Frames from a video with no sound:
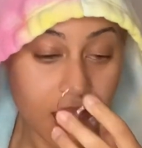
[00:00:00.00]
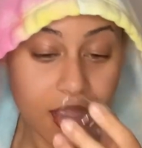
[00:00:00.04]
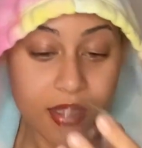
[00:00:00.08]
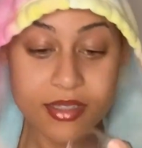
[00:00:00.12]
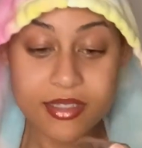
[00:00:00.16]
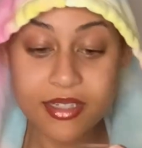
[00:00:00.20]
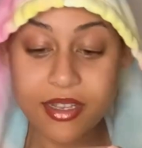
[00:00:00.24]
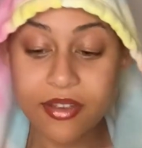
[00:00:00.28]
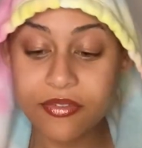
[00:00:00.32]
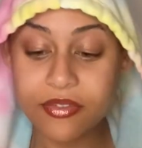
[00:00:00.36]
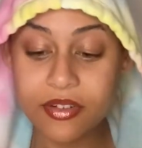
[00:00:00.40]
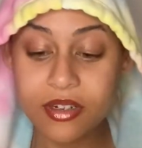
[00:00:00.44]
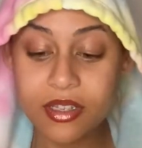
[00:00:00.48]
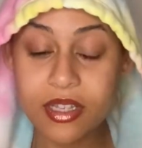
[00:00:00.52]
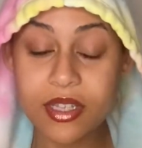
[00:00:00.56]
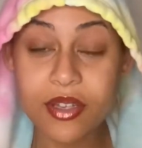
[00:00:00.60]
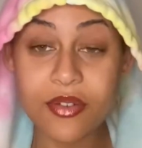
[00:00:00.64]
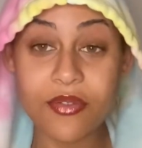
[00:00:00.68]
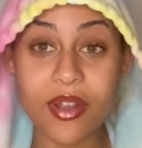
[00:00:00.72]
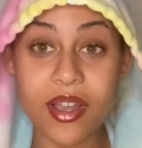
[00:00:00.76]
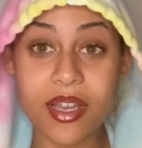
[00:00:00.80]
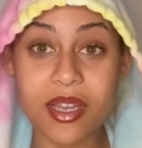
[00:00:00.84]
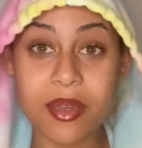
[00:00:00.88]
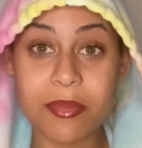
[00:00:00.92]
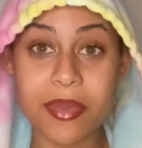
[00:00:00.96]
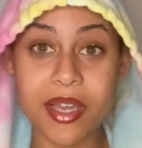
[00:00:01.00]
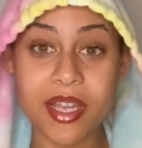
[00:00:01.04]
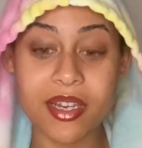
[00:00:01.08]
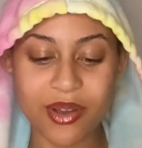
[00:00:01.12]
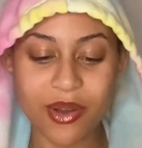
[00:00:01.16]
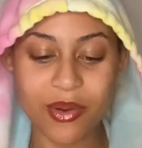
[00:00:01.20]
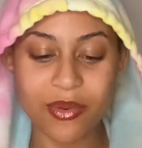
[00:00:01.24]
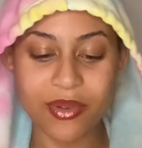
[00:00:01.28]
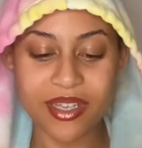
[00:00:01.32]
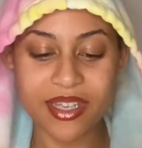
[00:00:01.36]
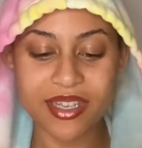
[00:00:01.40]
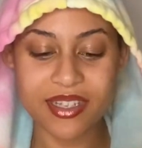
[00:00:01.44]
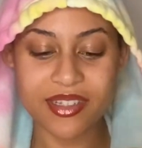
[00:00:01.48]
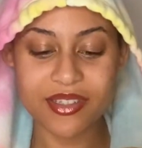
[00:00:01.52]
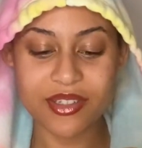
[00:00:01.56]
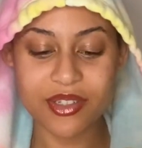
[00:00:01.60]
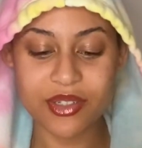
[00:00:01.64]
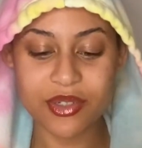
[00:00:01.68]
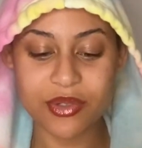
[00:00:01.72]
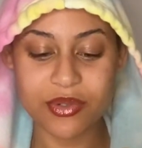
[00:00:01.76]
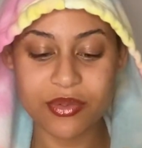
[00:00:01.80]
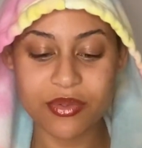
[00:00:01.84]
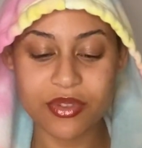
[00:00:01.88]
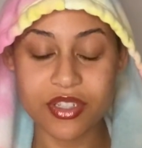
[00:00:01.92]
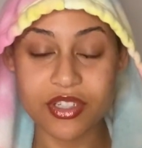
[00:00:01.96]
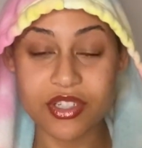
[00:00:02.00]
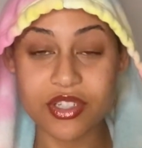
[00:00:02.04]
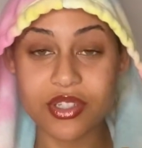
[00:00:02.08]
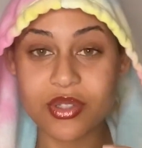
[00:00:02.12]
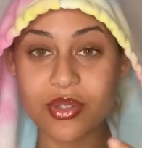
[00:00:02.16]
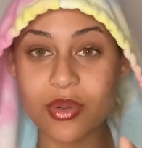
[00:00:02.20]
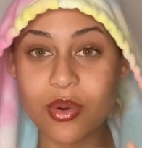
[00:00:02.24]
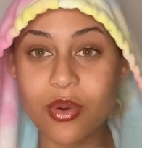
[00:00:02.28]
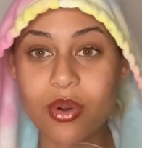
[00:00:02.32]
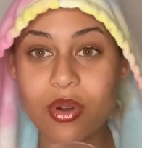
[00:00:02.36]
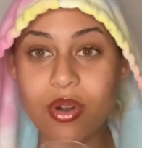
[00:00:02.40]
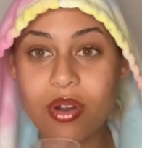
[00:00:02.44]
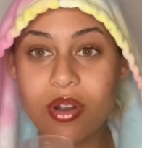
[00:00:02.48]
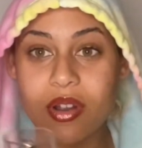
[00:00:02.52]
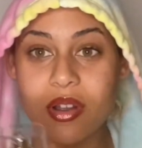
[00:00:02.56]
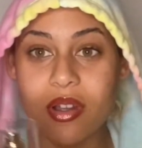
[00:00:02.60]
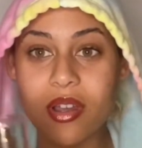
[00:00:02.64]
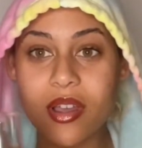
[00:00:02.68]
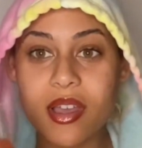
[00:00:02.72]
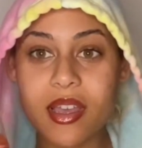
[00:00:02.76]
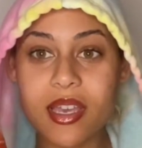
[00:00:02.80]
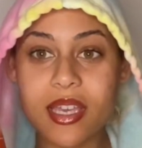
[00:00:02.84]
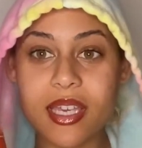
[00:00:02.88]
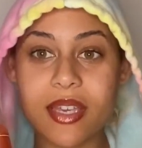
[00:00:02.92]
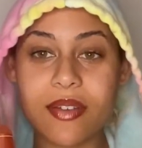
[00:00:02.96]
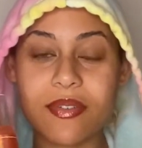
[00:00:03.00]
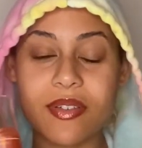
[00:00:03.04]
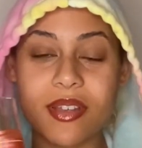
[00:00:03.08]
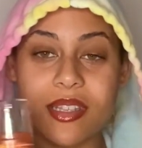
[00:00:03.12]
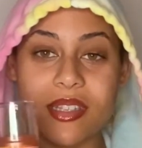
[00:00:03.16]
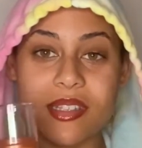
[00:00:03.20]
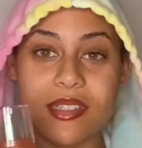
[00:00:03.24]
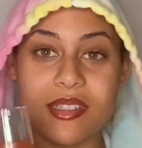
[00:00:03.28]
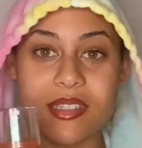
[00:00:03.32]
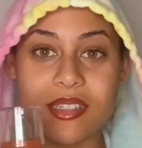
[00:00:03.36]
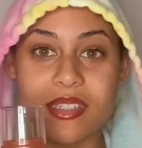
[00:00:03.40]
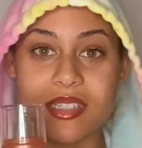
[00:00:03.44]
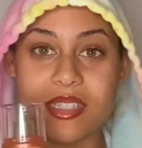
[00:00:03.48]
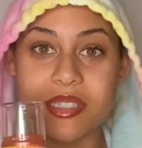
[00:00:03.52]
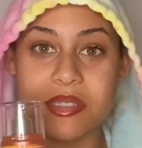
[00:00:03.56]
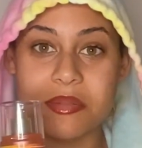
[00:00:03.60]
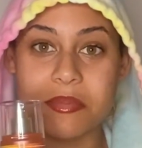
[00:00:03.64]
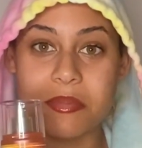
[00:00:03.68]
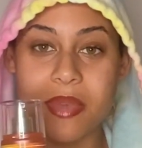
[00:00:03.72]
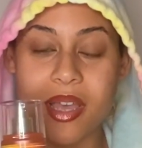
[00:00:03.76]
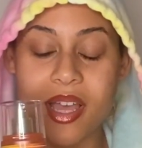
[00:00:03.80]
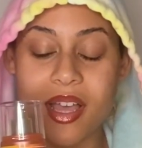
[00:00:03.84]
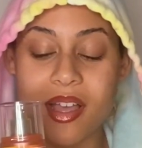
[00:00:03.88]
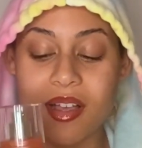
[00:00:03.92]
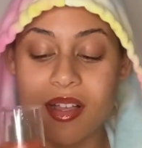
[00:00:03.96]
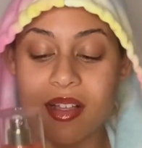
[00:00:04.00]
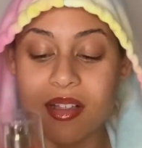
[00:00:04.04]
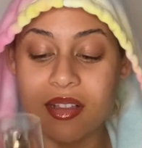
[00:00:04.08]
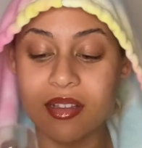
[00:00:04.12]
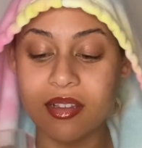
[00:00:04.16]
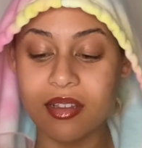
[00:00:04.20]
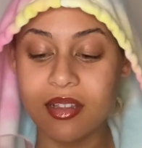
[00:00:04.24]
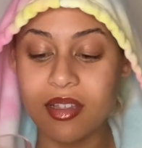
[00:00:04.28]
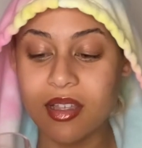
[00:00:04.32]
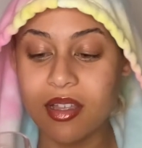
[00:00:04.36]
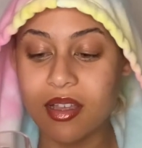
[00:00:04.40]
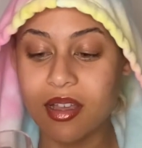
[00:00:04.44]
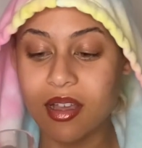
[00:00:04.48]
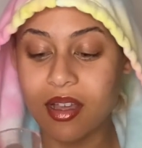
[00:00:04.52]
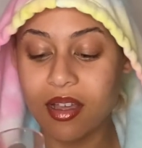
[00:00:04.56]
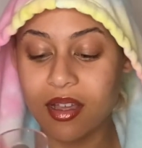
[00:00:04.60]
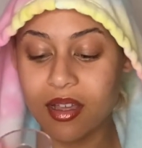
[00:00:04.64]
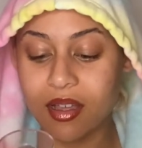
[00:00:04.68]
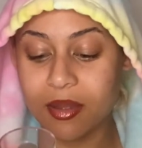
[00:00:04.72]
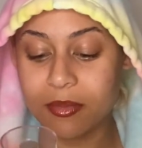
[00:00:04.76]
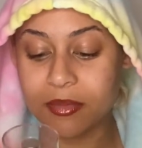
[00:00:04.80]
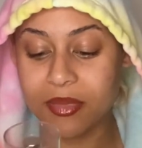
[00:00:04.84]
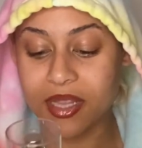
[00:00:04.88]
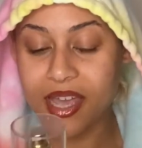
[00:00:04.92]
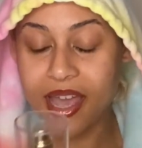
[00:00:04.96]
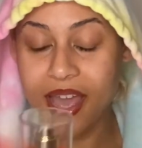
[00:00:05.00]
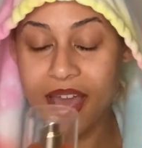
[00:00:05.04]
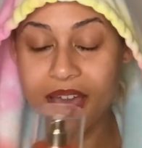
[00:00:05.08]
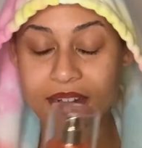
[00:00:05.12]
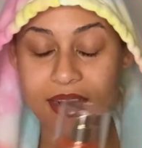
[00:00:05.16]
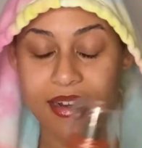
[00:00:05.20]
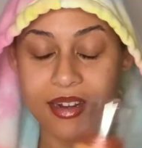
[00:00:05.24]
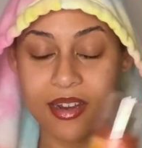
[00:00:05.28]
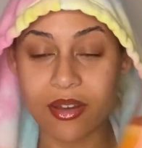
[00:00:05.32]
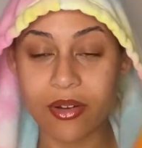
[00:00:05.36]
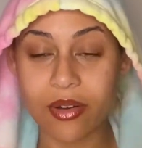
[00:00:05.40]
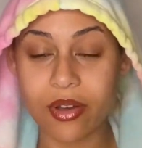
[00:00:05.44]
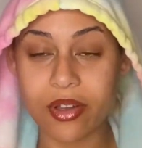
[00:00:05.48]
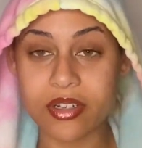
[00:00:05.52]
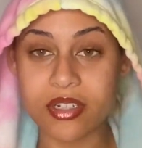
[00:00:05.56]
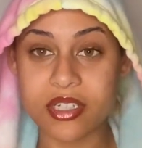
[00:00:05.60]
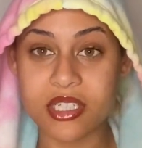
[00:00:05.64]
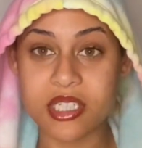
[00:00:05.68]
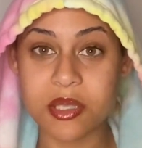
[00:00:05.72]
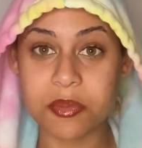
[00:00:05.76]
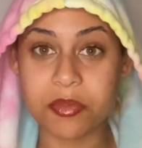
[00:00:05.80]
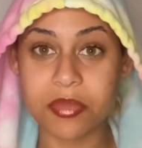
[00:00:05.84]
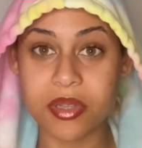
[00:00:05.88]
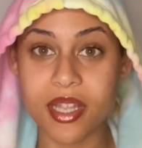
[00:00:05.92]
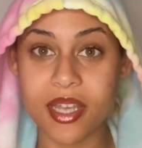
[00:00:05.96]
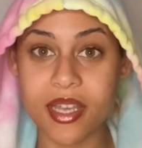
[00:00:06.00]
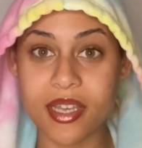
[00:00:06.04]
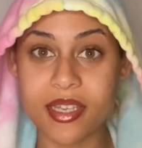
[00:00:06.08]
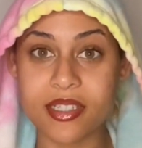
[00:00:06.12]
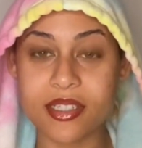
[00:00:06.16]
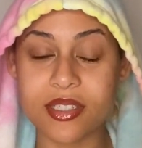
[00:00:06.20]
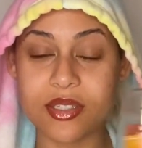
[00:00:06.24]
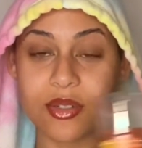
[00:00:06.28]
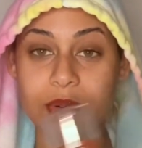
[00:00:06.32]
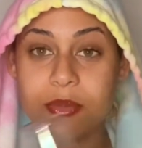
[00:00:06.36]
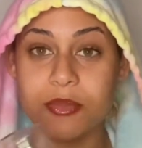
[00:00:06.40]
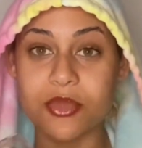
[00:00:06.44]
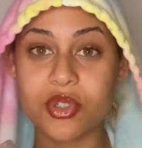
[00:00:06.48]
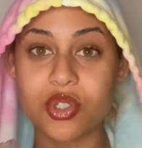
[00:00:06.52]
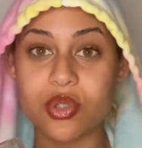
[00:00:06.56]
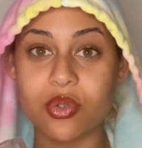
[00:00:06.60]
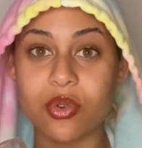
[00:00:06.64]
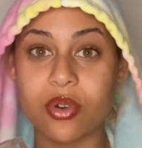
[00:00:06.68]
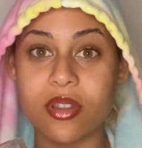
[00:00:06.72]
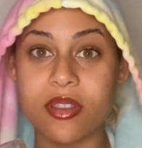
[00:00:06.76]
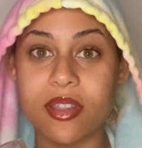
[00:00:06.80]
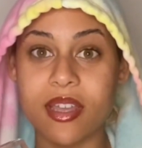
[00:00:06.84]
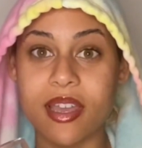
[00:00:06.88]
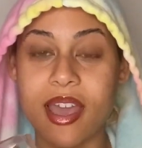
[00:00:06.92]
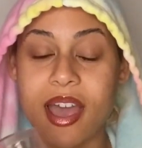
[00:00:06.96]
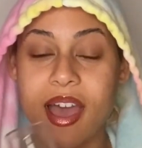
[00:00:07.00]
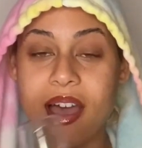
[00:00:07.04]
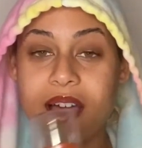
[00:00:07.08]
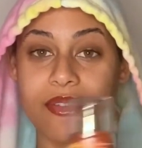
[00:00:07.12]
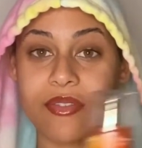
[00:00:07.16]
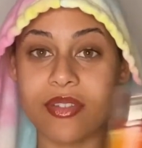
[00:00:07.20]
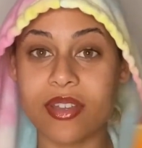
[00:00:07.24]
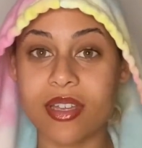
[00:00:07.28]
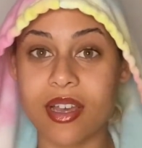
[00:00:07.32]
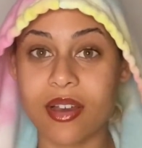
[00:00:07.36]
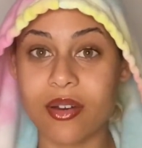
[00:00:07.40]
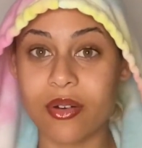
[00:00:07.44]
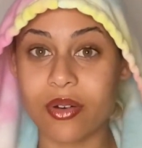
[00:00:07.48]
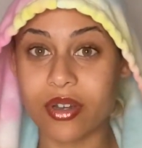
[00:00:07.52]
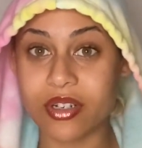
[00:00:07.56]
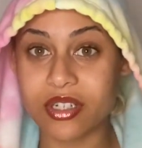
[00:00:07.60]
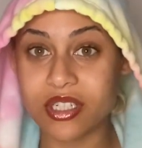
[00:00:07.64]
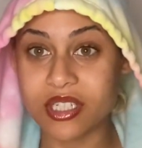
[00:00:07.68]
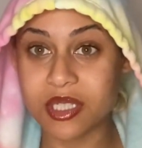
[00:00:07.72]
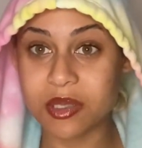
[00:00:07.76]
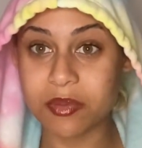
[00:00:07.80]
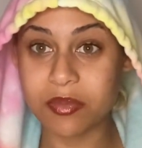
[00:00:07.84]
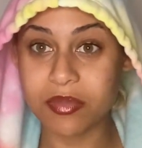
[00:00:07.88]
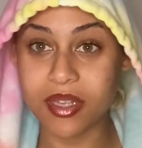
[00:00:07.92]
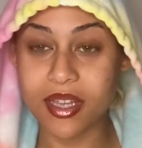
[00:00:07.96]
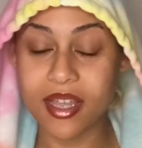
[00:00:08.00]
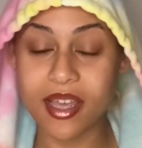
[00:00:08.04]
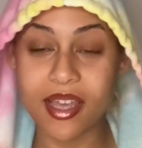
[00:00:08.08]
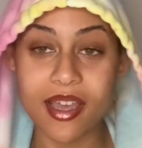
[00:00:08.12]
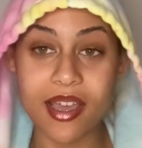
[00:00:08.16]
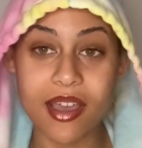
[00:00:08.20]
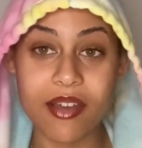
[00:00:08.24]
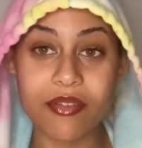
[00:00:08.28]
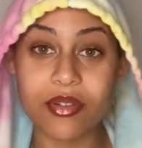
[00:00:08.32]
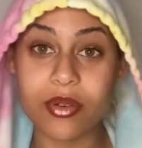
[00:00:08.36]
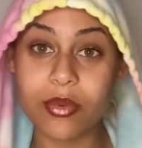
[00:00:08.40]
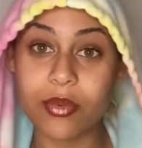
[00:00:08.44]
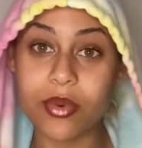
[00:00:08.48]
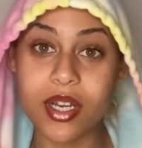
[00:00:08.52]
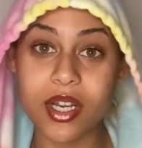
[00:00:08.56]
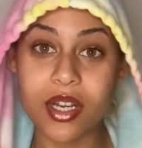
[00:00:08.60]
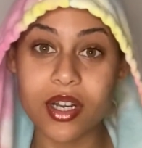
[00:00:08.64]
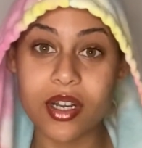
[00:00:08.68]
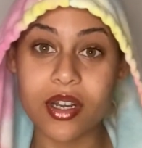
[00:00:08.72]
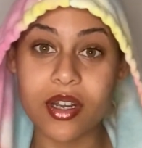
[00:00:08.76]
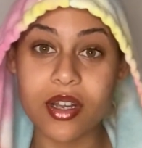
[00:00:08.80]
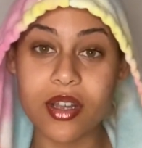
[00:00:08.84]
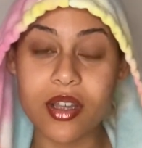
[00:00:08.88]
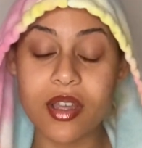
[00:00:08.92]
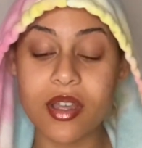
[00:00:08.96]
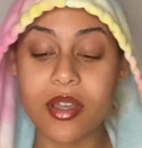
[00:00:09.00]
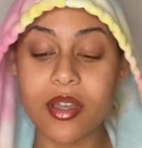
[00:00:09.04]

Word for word: definitely recommend going into the store, giving this a smell. Um, they had it out on display, so I'm sure they have it out on display everywhere